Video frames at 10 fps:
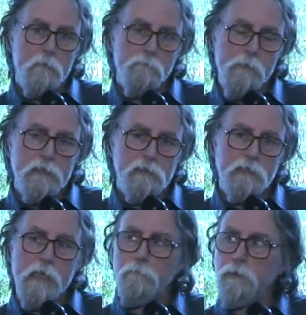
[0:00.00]
made a
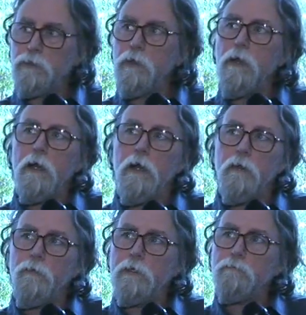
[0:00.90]
statement
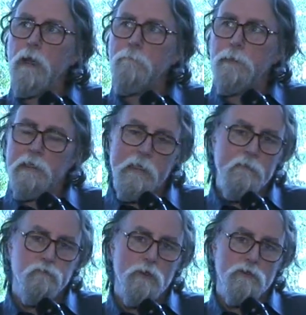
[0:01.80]
that I
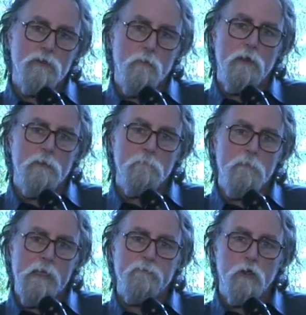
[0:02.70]
believe was the one that
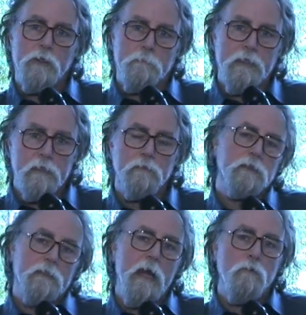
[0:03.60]
may have got him killed,
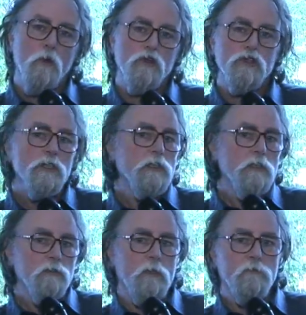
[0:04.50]
and that was
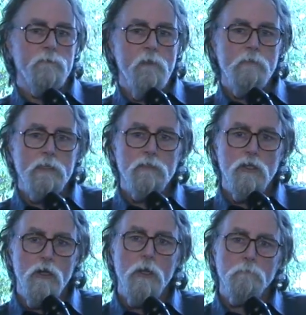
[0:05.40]
that the very
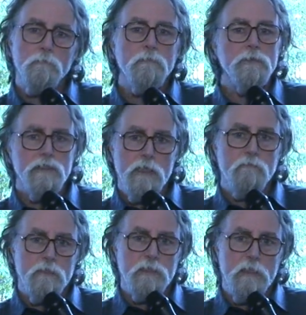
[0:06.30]
term
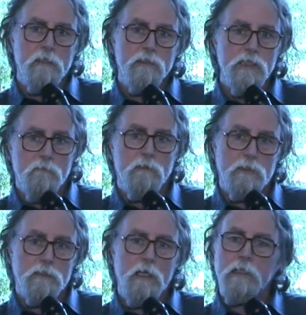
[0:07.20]
secrecy and secret
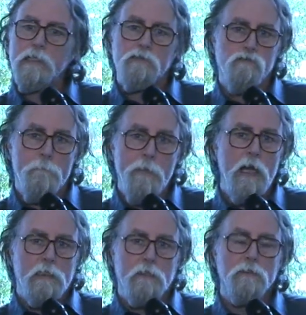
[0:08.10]
society is
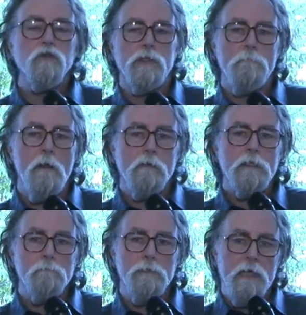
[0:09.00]
repugnant to the
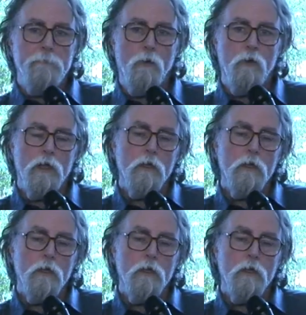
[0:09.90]
American people.